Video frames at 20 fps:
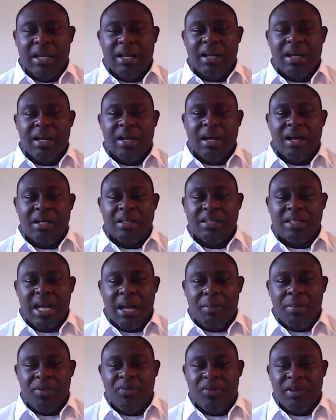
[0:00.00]
and on
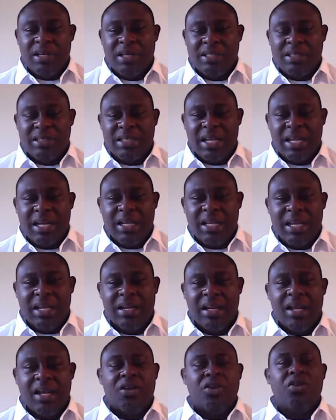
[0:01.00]
top of understanding
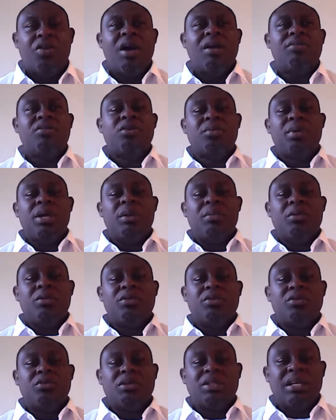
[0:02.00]
it, you have to be
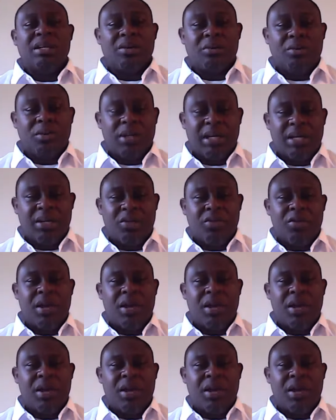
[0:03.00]
able to deal with it.